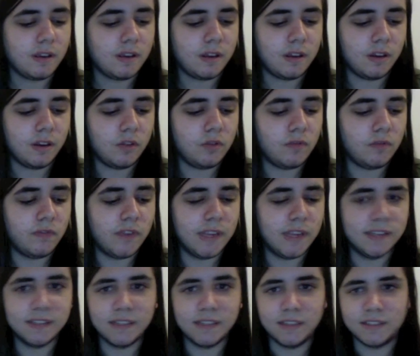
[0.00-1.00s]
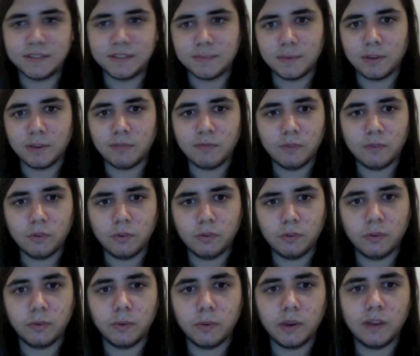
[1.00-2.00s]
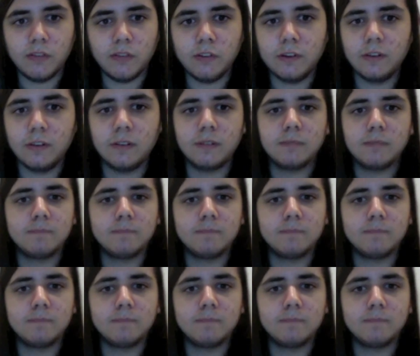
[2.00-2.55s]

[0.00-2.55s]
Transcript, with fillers: No fancy smartphone or whatever.